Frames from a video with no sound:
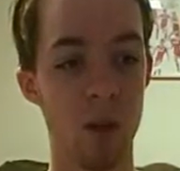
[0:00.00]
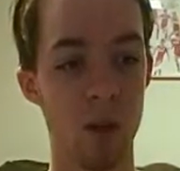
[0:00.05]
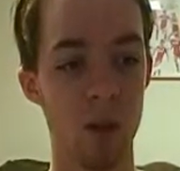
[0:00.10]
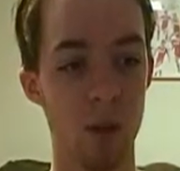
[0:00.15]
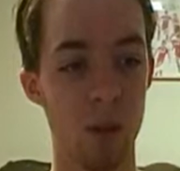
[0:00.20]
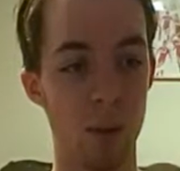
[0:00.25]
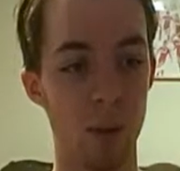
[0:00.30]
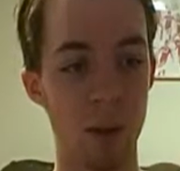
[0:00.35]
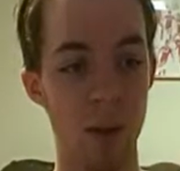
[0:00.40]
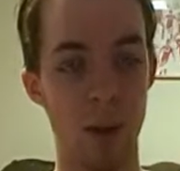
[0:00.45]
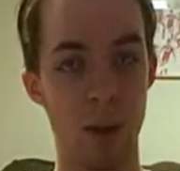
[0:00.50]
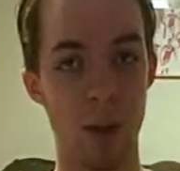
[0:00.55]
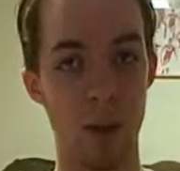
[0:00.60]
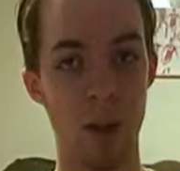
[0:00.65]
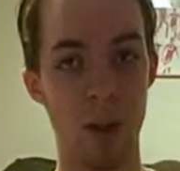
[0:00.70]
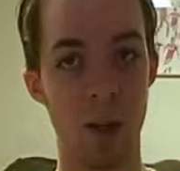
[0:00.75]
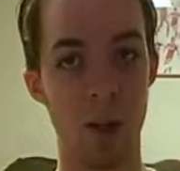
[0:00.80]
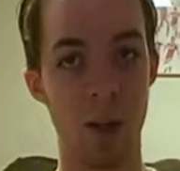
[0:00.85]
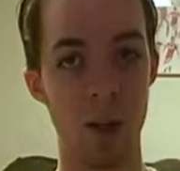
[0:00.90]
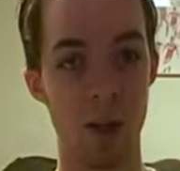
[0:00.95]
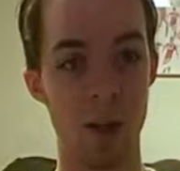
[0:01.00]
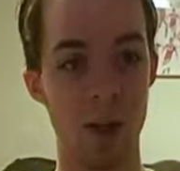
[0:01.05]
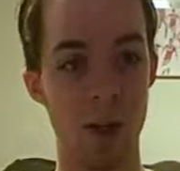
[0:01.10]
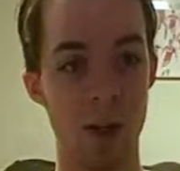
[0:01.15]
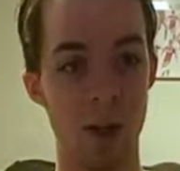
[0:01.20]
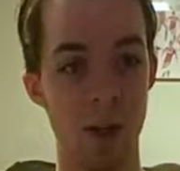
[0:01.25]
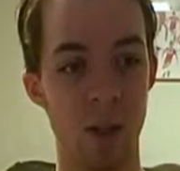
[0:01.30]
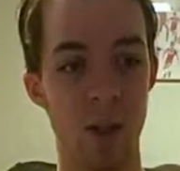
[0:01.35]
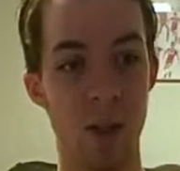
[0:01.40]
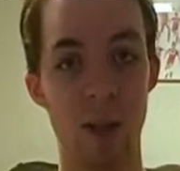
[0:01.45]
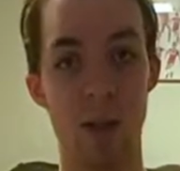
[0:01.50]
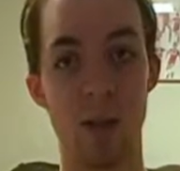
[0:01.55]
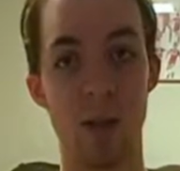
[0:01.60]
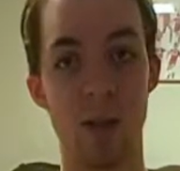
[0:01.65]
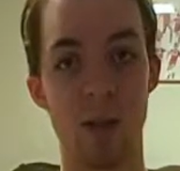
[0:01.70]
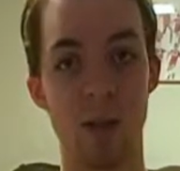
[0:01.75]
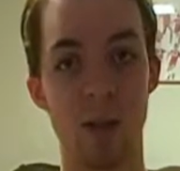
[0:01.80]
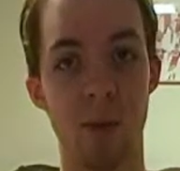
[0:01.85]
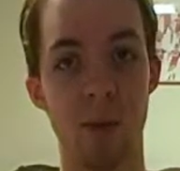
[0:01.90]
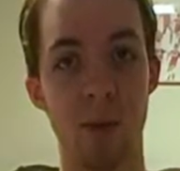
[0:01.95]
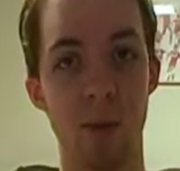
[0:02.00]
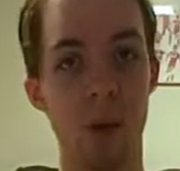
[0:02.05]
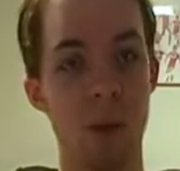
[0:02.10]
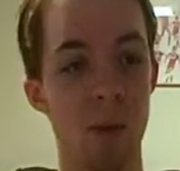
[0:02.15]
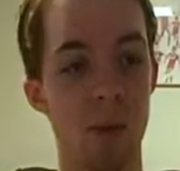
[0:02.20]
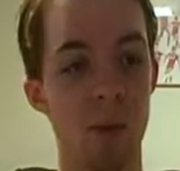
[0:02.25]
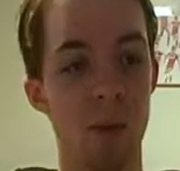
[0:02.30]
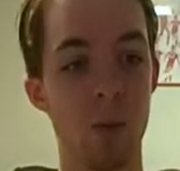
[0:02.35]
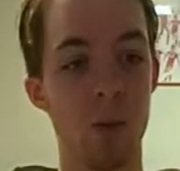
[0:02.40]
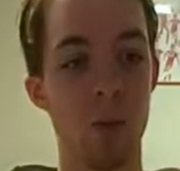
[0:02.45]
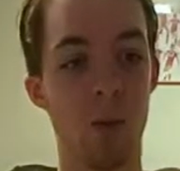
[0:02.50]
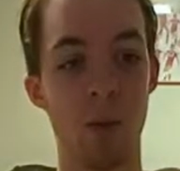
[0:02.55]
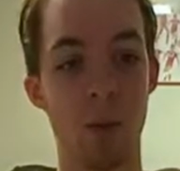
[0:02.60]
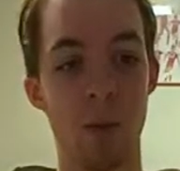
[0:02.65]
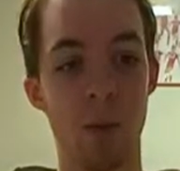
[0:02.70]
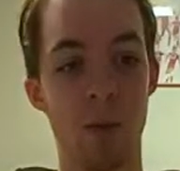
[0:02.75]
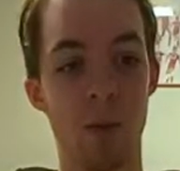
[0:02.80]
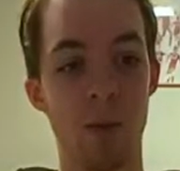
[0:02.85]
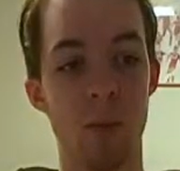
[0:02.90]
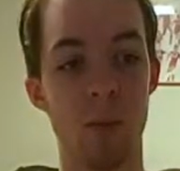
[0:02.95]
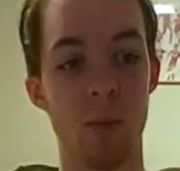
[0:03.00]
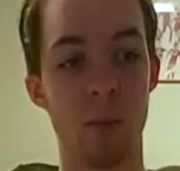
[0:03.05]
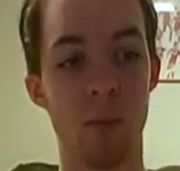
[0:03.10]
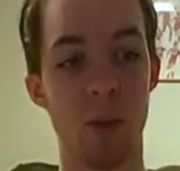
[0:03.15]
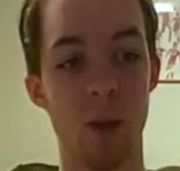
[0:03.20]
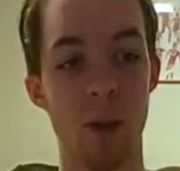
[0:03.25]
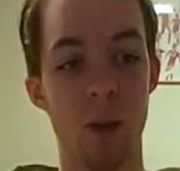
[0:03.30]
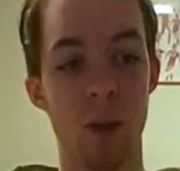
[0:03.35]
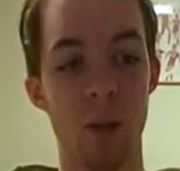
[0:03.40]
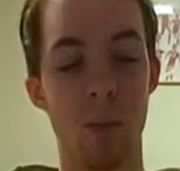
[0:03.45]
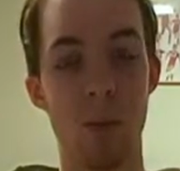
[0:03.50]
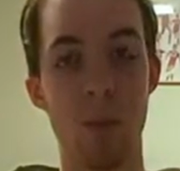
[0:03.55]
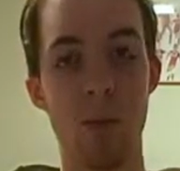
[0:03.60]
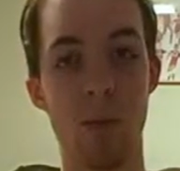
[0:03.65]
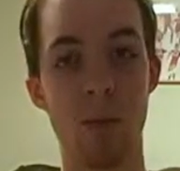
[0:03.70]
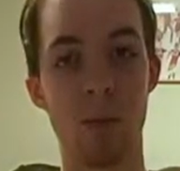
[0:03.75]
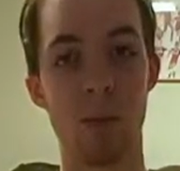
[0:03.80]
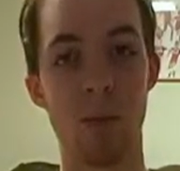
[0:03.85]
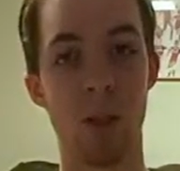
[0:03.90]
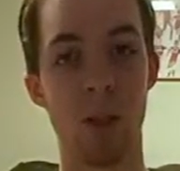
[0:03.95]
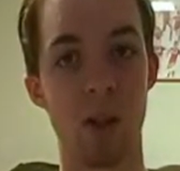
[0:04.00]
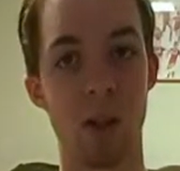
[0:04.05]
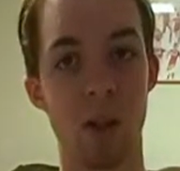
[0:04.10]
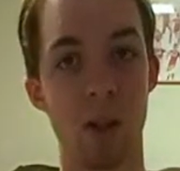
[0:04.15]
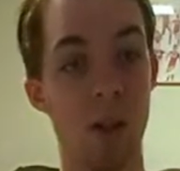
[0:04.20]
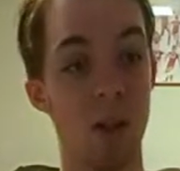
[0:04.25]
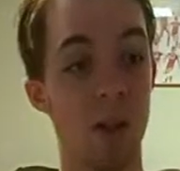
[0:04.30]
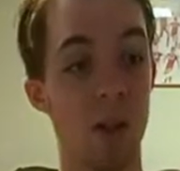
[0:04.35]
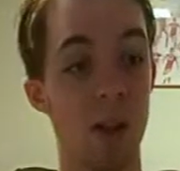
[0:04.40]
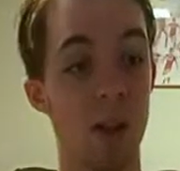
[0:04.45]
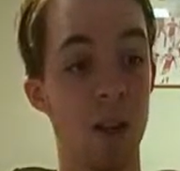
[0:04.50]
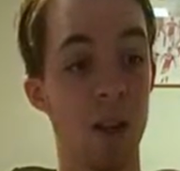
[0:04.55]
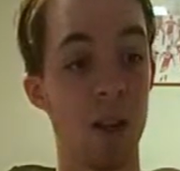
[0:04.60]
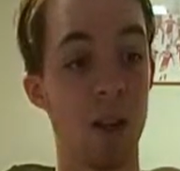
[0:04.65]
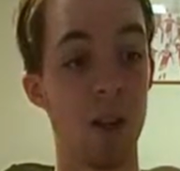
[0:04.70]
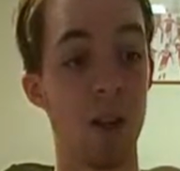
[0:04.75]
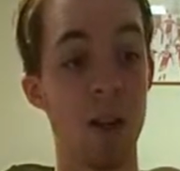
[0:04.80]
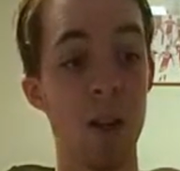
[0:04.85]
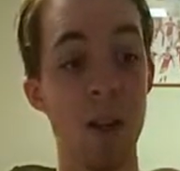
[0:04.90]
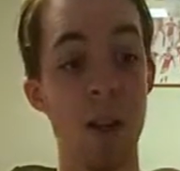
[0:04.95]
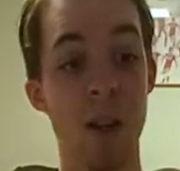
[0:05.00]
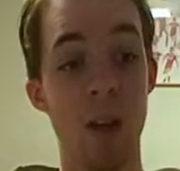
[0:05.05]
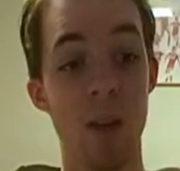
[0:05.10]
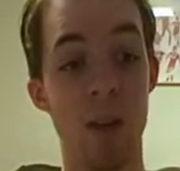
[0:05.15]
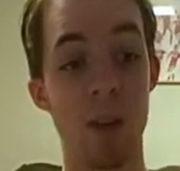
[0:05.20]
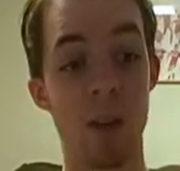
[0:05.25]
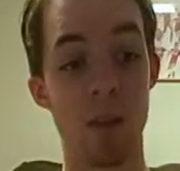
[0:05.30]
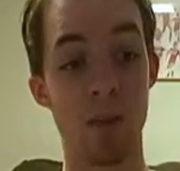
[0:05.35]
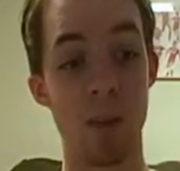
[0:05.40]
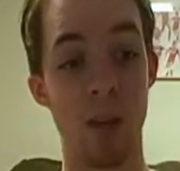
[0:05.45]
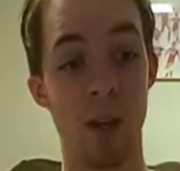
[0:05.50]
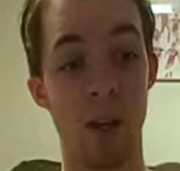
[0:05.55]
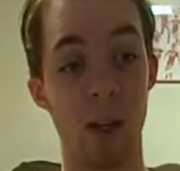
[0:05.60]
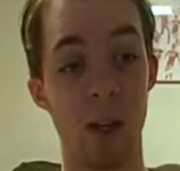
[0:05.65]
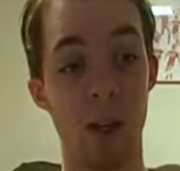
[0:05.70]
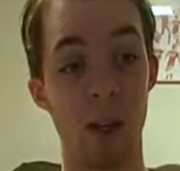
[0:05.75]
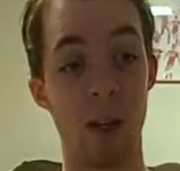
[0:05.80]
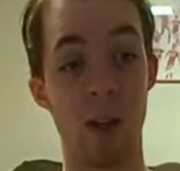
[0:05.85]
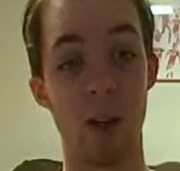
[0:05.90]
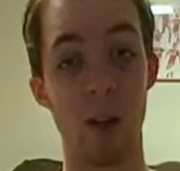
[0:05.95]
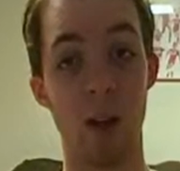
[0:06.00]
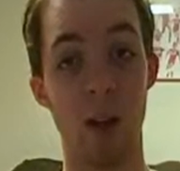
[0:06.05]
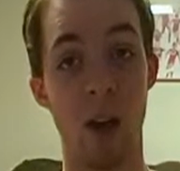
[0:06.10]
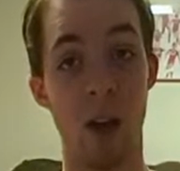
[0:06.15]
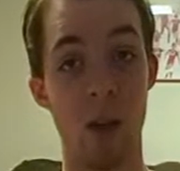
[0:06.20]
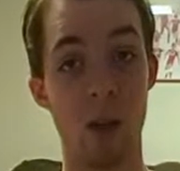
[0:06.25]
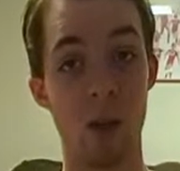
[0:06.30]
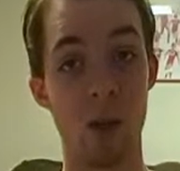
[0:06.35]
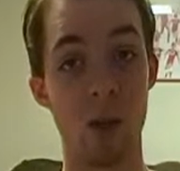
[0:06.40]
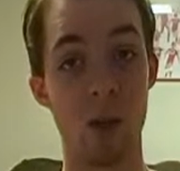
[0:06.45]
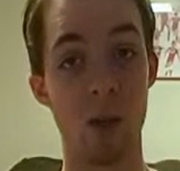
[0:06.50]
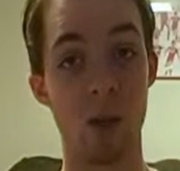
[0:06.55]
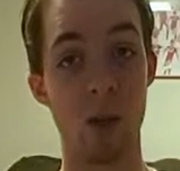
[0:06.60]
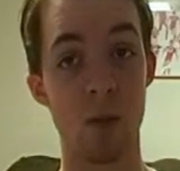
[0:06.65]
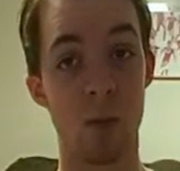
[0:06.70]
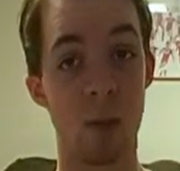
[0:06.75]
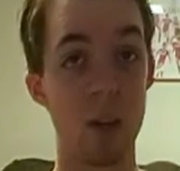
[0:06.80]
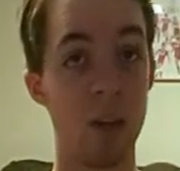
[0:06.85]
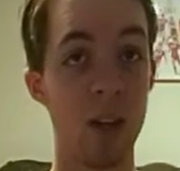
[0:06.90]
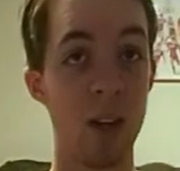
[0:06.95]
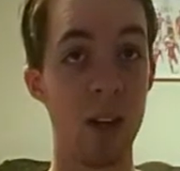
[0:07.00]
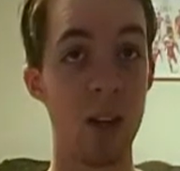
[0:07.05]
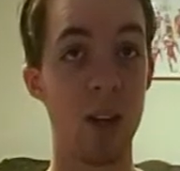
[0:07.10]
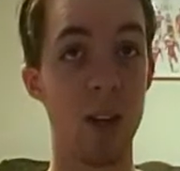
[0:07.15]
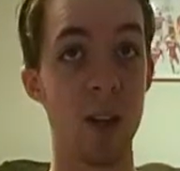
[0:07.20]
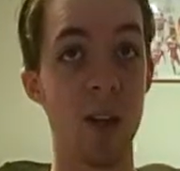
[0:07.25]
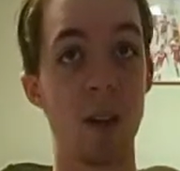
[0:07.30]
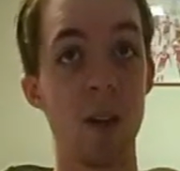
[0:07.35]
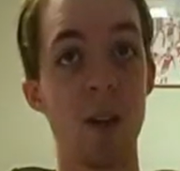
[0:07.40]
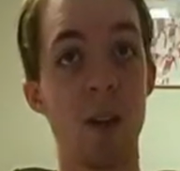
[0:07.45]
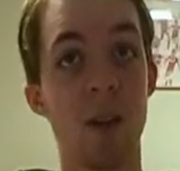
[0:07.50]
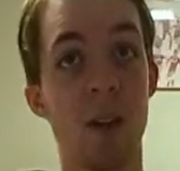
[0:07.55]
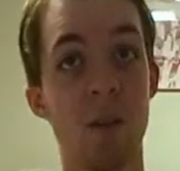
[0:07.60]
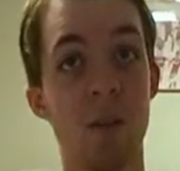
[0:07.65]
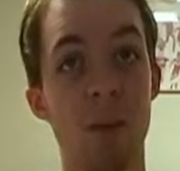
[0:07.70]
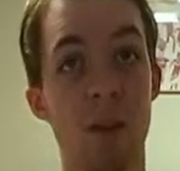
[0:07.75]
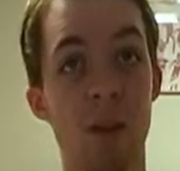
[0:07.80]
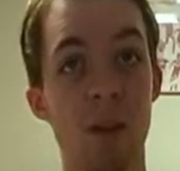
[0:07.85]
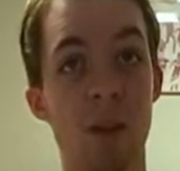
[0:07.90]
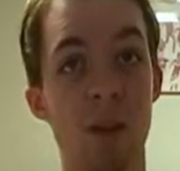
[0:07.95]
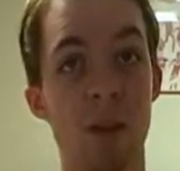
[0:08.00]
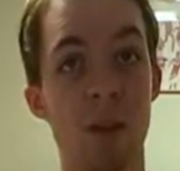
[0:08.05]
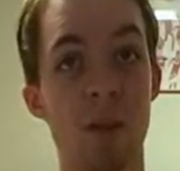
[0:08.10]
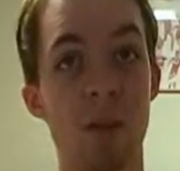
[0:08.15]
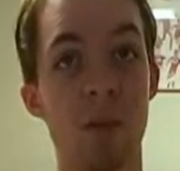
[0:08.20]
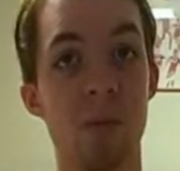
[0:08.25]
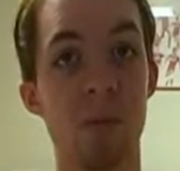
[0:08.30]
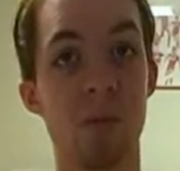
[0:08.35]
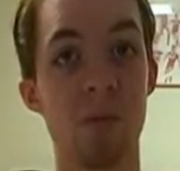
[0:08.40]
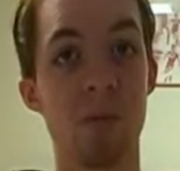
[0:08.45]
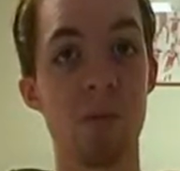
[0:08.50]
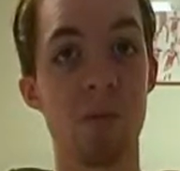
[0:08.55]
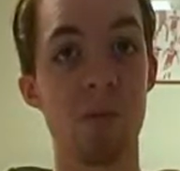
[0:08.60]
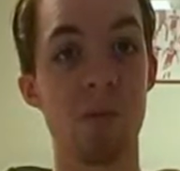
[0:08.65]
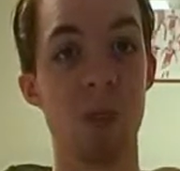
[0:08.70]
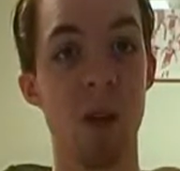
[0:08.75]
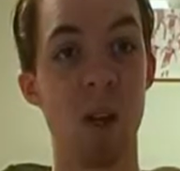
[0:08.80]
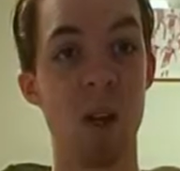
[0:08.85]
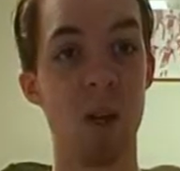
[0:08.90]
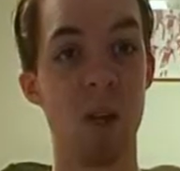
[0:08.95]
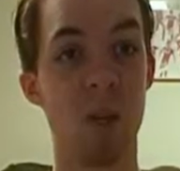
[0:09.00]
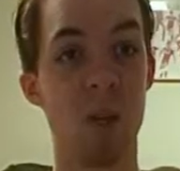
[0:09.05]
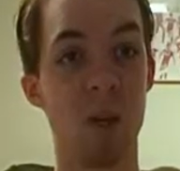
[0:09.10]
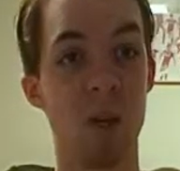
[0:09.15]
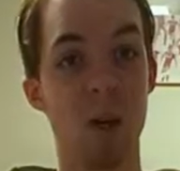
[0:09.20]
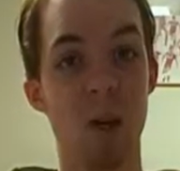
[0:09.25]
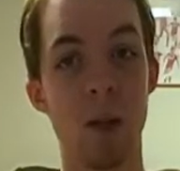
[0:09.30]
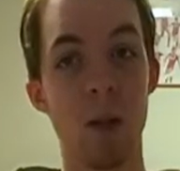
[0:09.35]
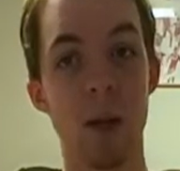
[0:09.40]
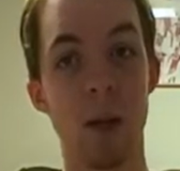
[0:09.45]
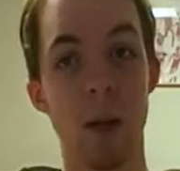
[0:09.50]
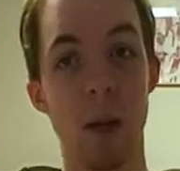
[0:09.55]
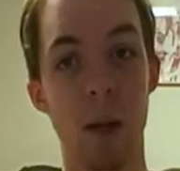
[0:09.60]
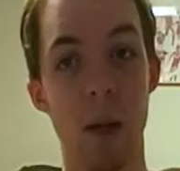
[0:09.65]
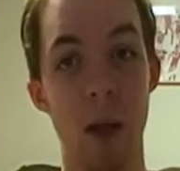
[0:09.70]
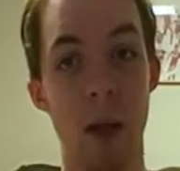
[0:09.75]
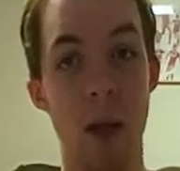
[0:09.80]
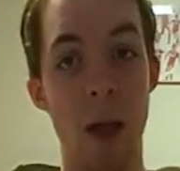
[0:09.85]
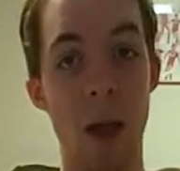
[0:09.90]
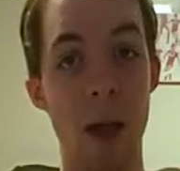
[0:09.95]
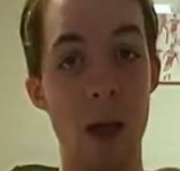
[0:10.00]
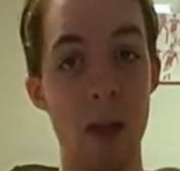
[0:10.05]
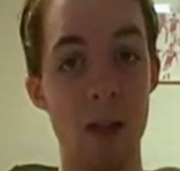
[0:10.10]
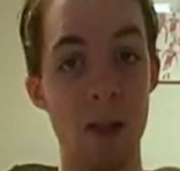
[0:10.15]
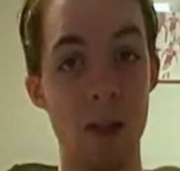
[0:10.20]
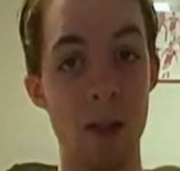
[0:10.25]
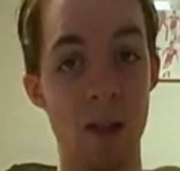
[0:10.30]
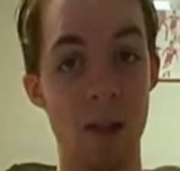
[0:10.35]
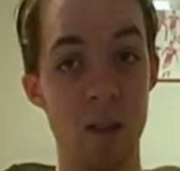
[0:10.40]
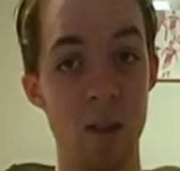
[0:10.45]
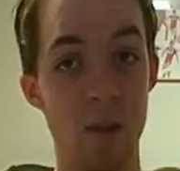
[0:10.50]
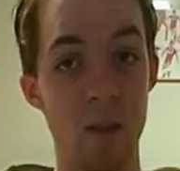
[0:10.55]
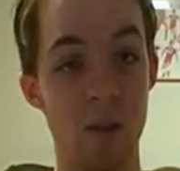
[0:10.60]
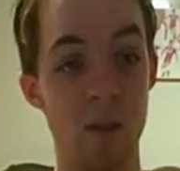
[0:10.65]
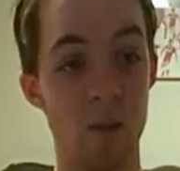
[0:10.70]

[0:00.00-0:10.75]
was going back to the TARDIS to get something for Clara, her present, because he had it in there, and she was back in her house with Nina, because I ship it. And